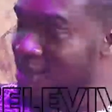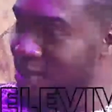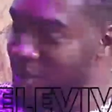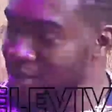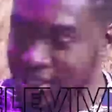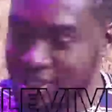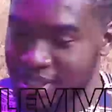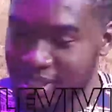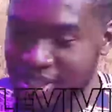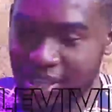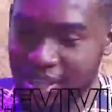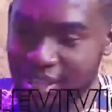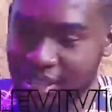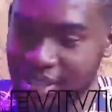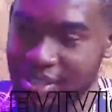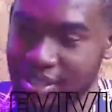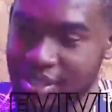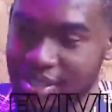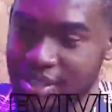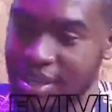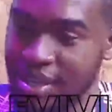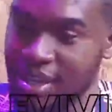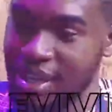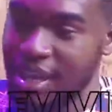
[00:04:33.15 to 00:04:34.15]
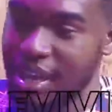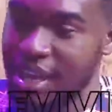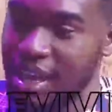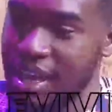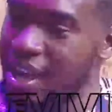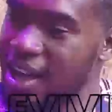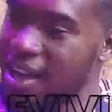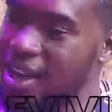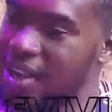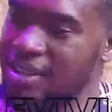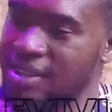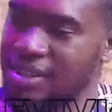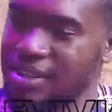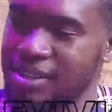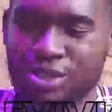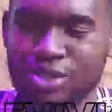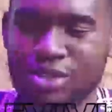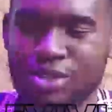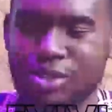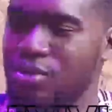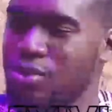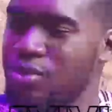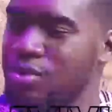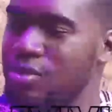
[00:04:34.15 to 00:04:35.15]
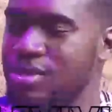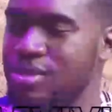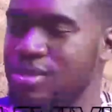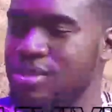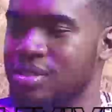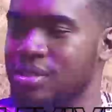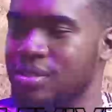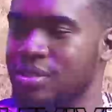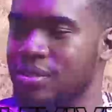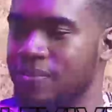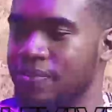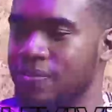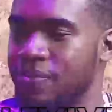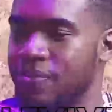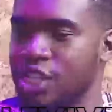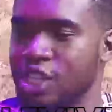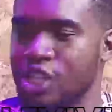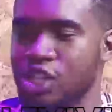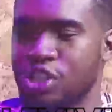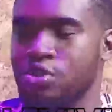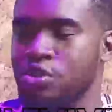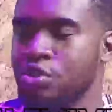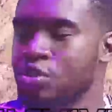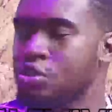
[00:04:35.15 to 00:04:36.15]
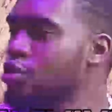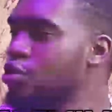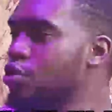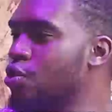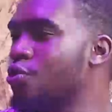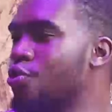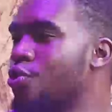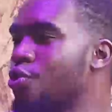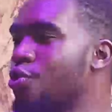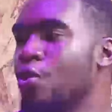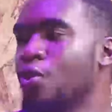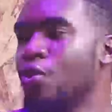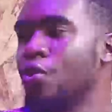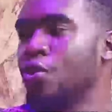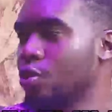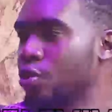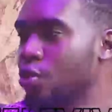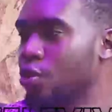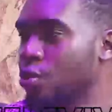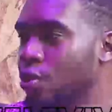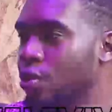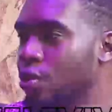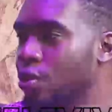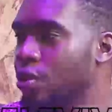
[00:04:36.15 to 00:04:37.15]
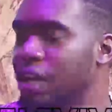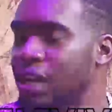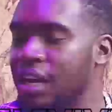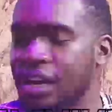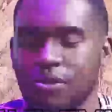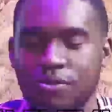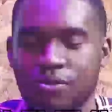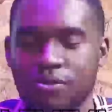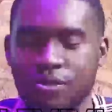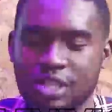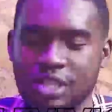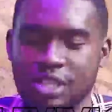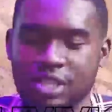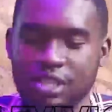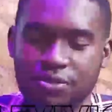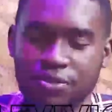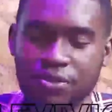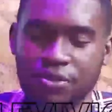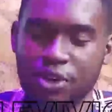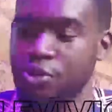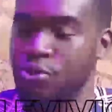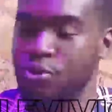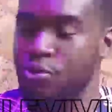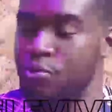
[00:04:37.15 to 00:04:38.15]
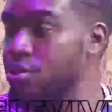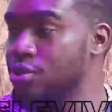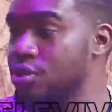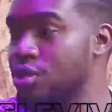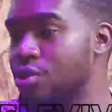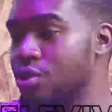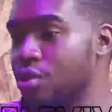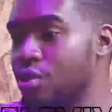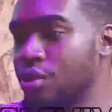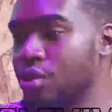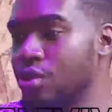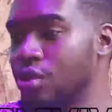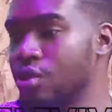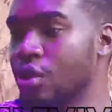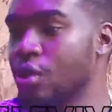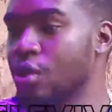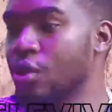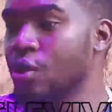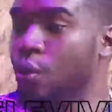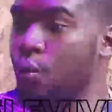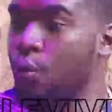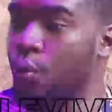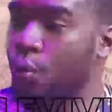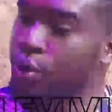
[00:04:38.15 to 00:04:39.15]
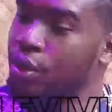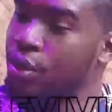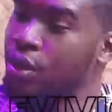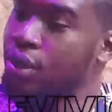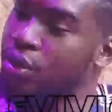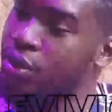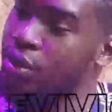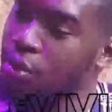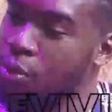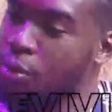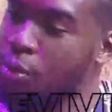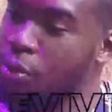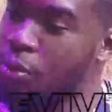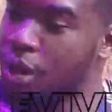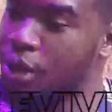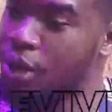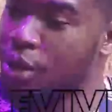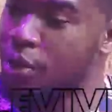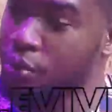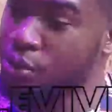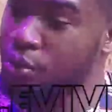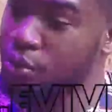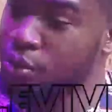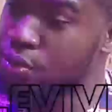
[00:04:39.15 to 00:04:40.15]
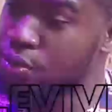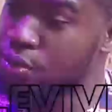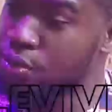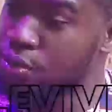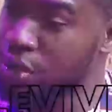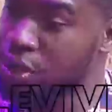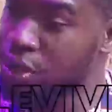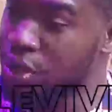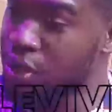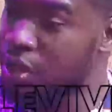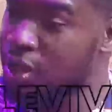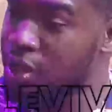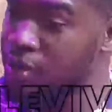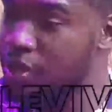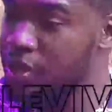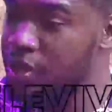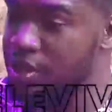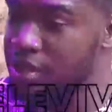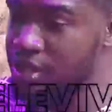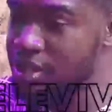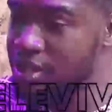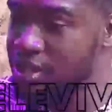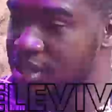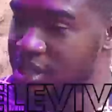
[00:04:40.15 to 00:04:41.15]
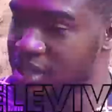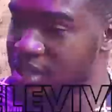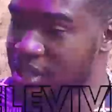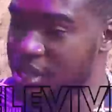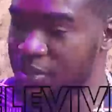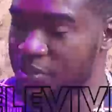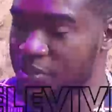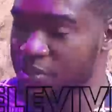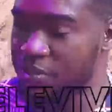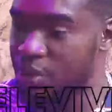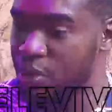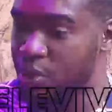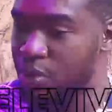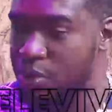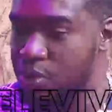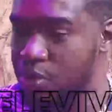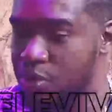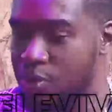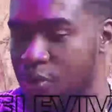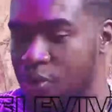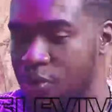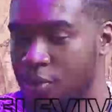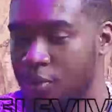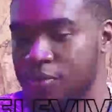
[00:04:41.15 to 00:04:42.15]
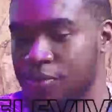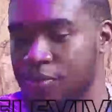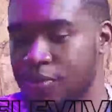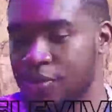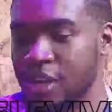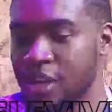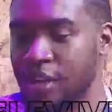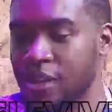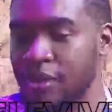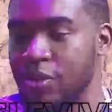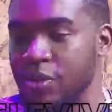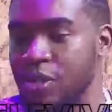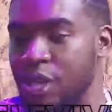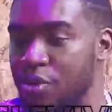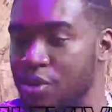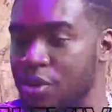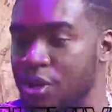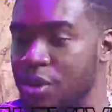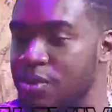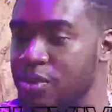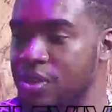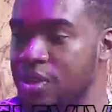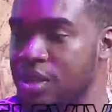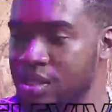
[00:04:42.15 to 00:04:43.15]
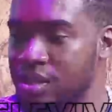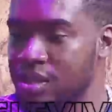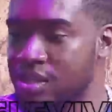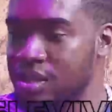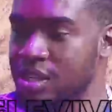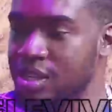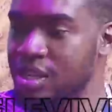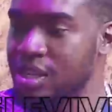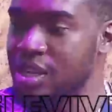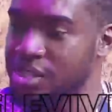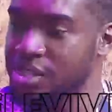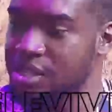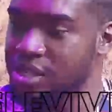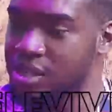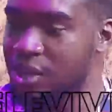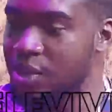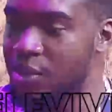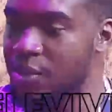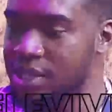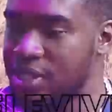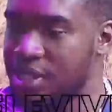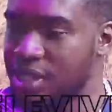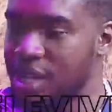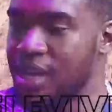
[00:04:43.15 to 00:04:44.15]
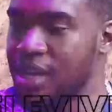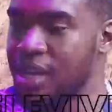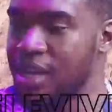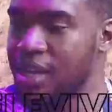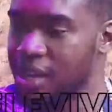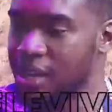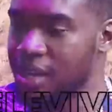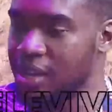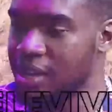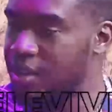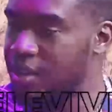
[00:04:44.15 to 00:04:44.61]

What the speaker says: reject? And it's just wrong on every sphere you put it on. What the woman would do to another person's child because of a rape case. Yes, there was anger,